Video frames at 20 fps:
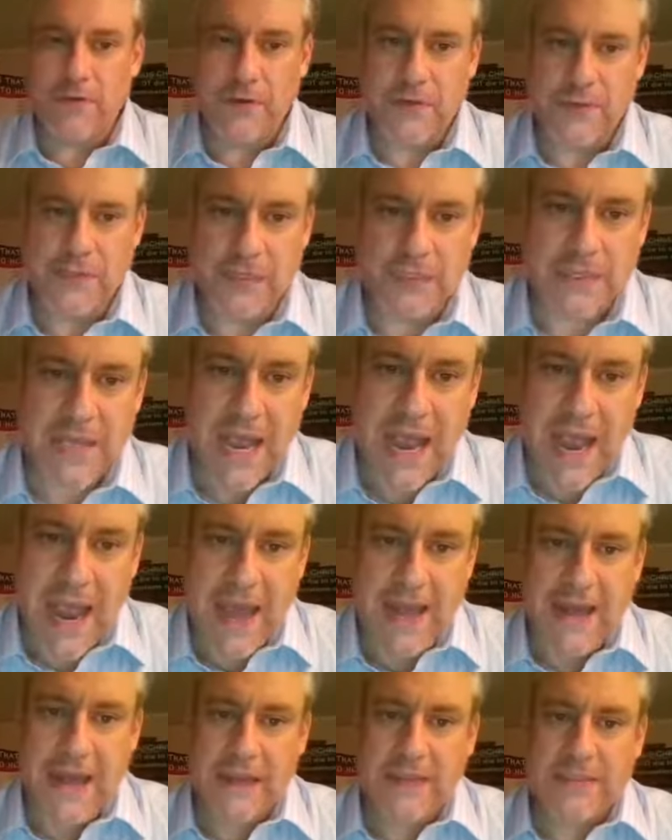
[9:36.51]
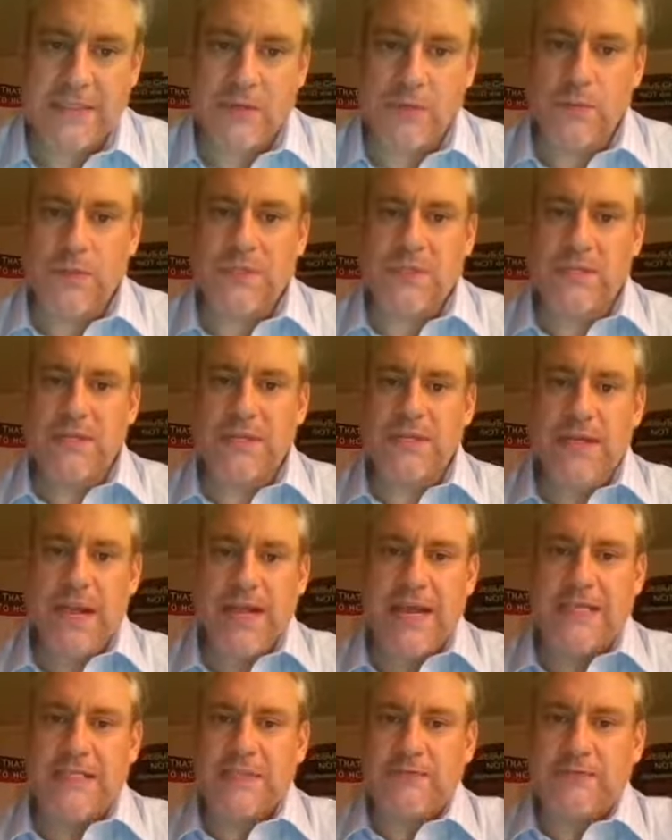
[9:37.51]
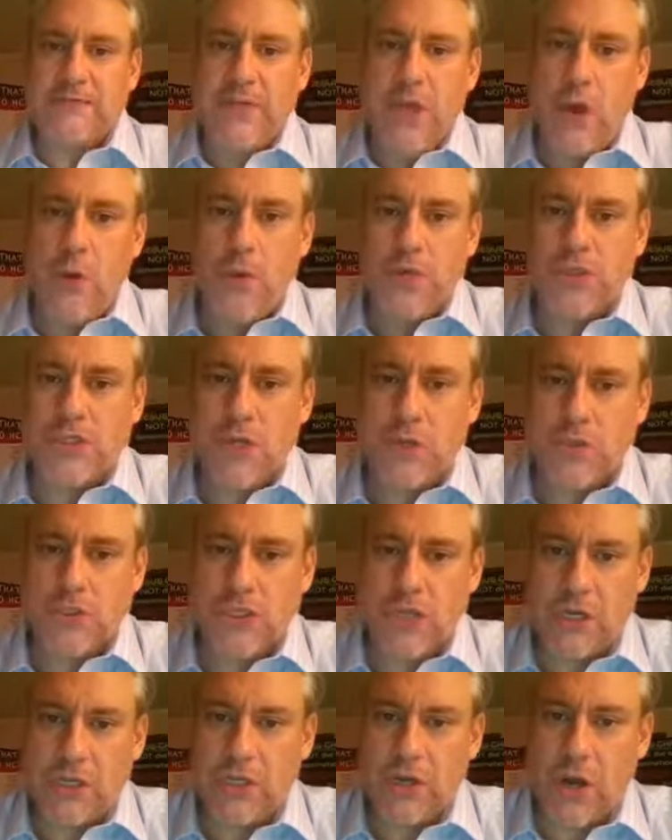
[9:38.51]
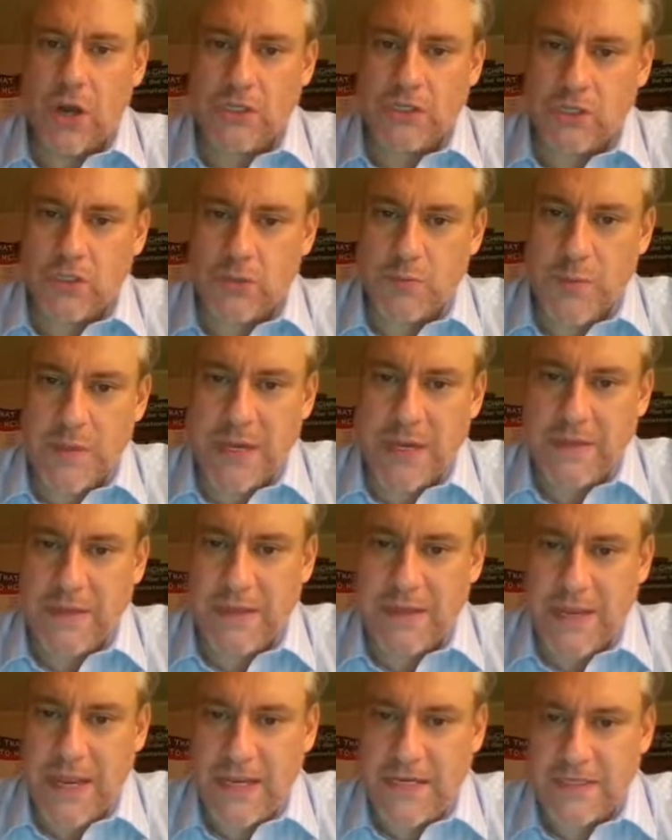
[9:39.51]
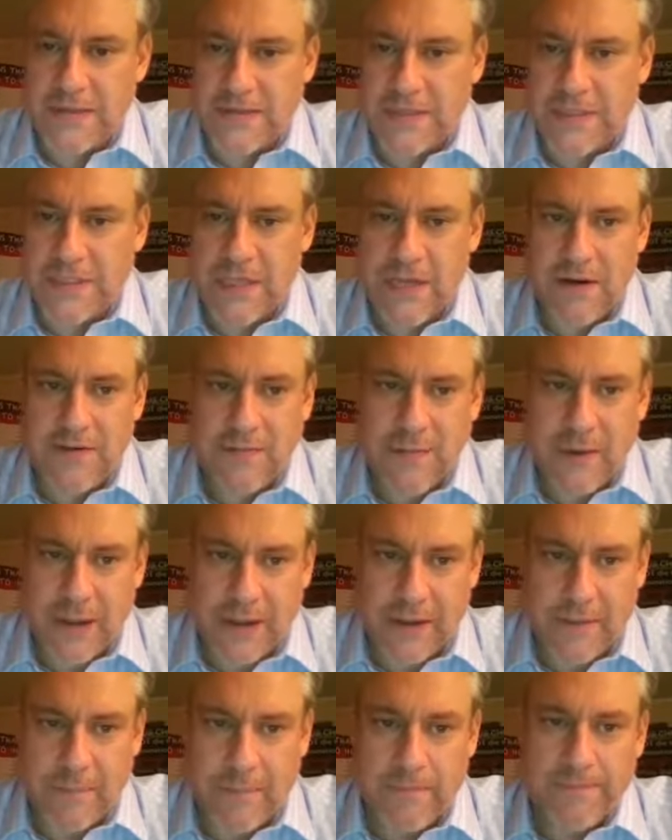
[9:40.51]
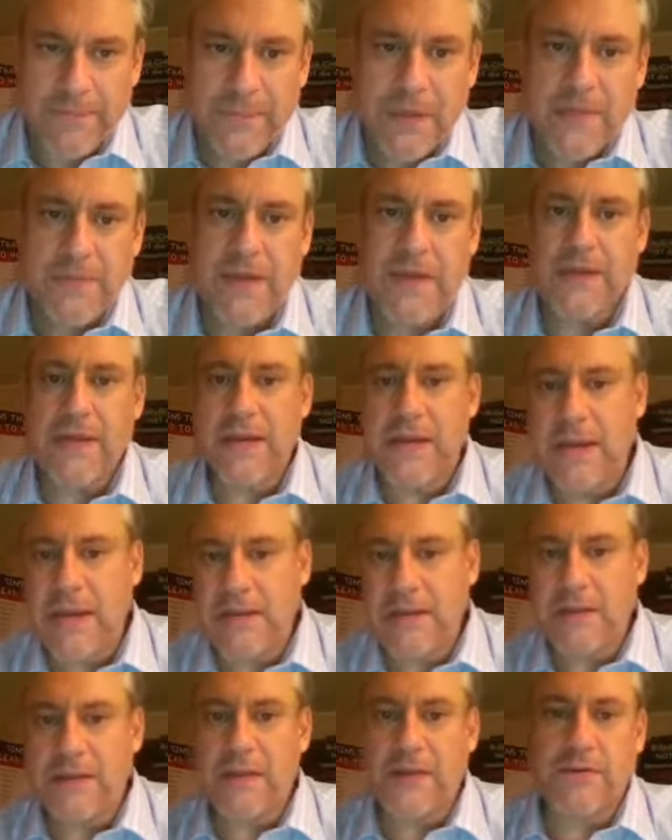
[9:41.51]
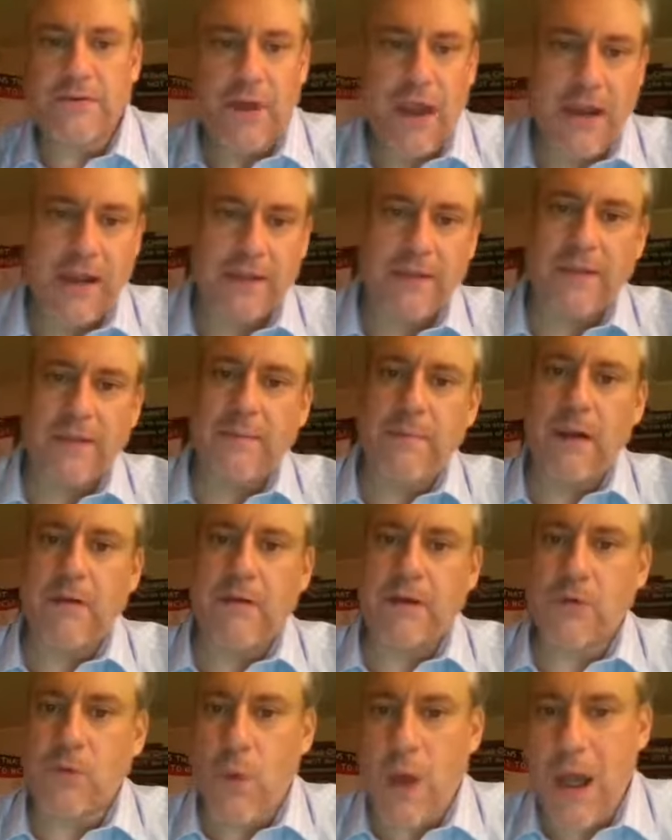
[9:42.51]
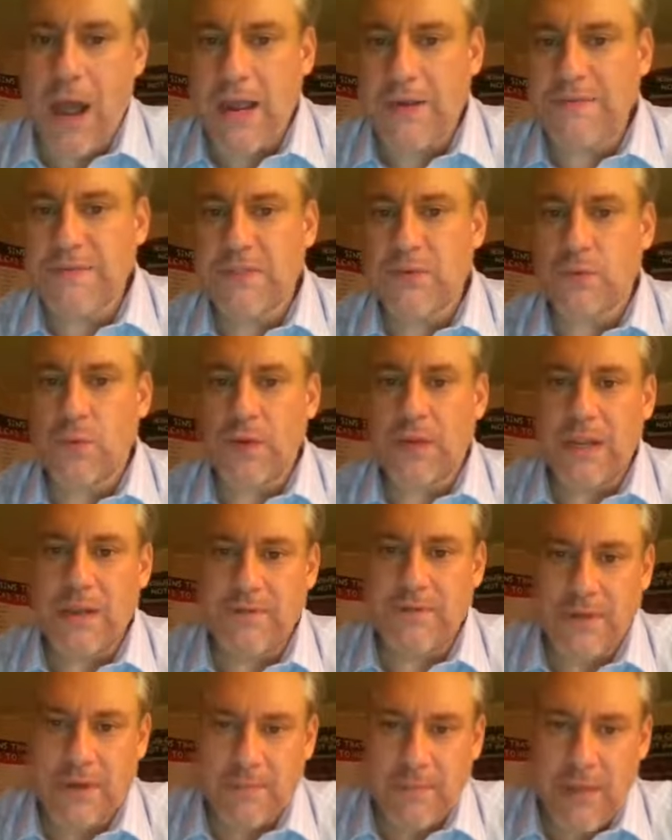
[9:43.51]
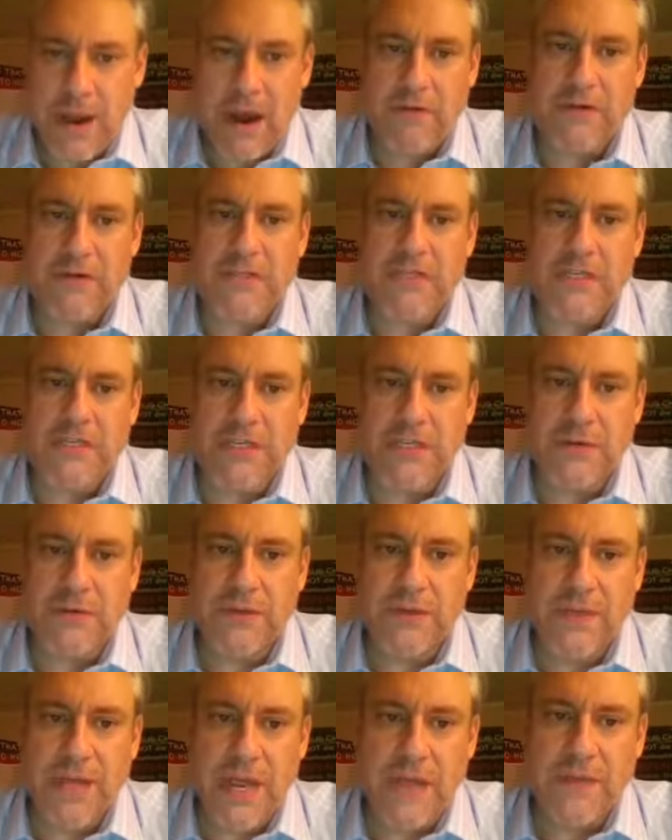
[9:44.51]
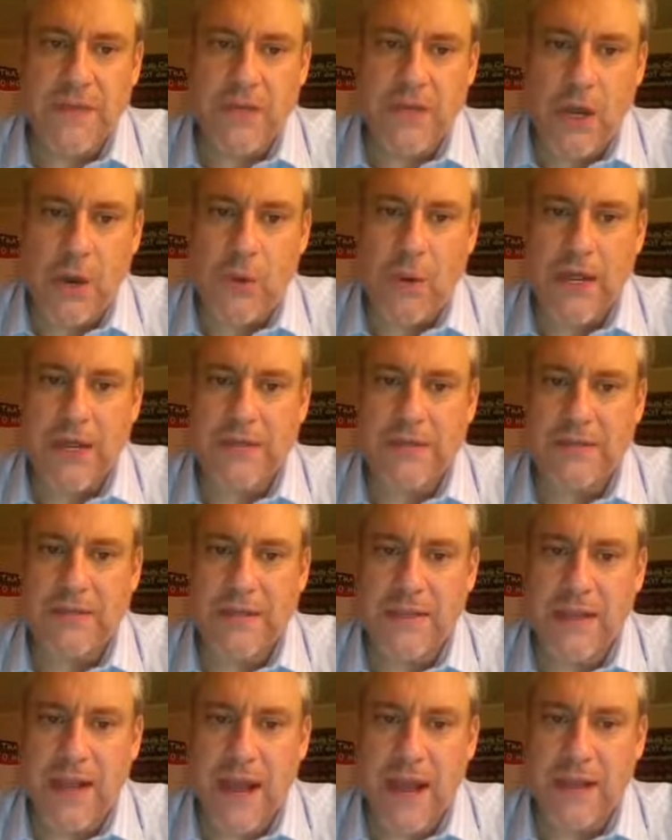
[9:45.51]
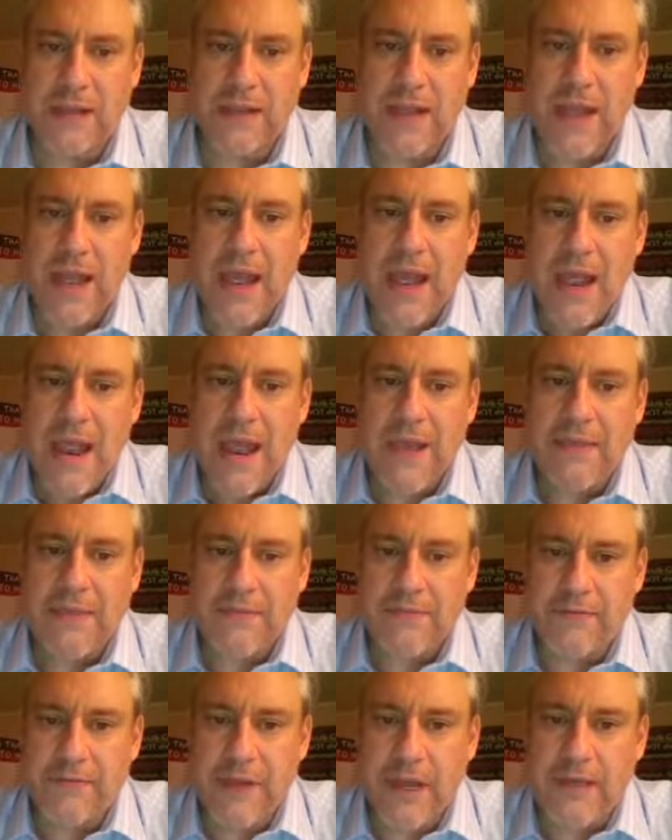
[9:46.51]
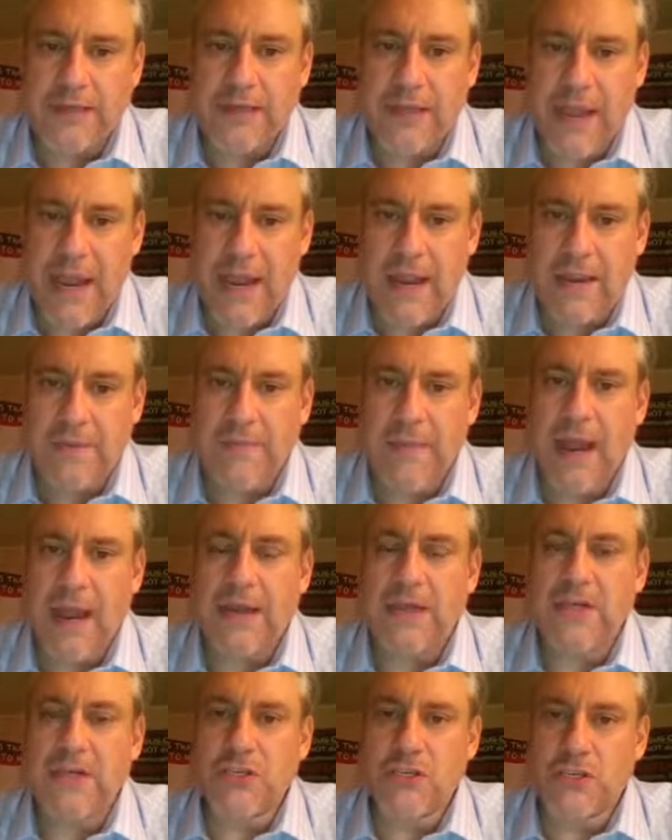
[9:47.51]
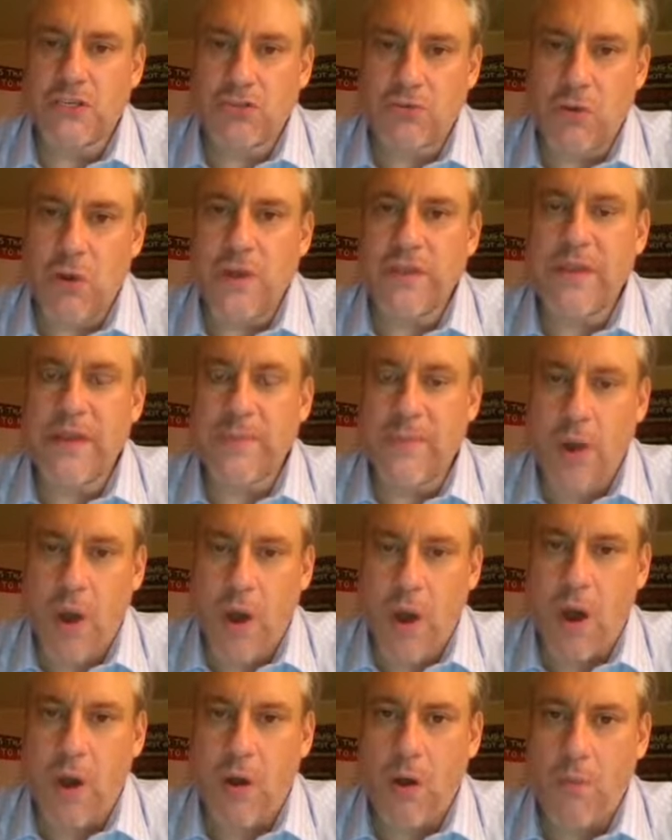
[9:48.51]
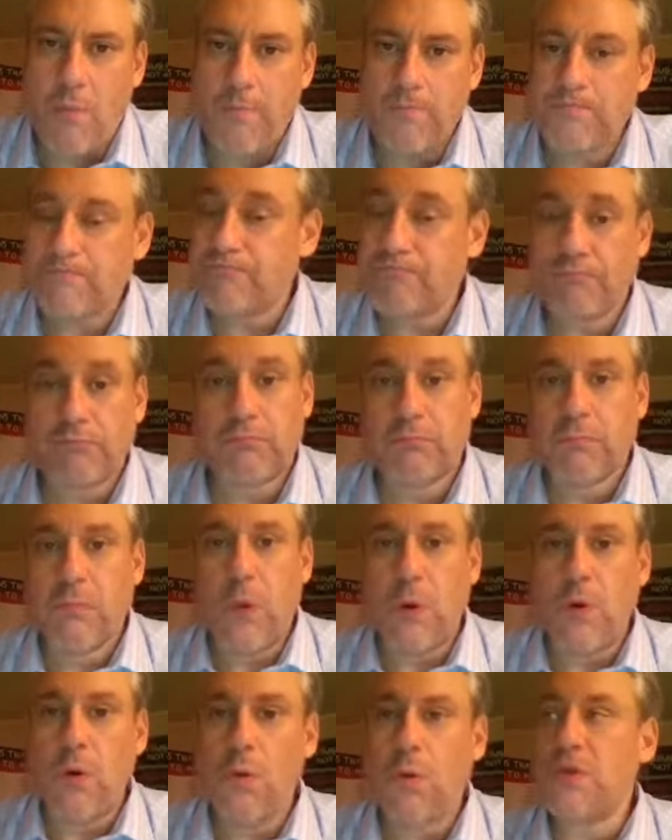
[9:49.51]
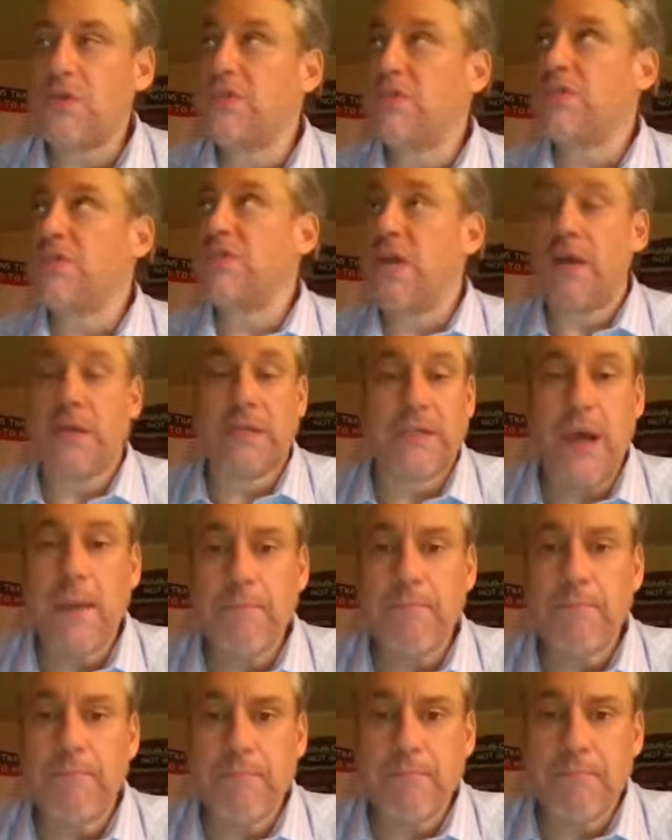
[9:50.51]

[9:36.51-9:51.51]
verses. And as it was in the days of Noah, so shall it also be in the days of the Son of Man. They did eat and they drank and they married wives and were given in marriage until the day that Noah entered the ark and the flood came and destroyed them all. Noah wasn't sucked up.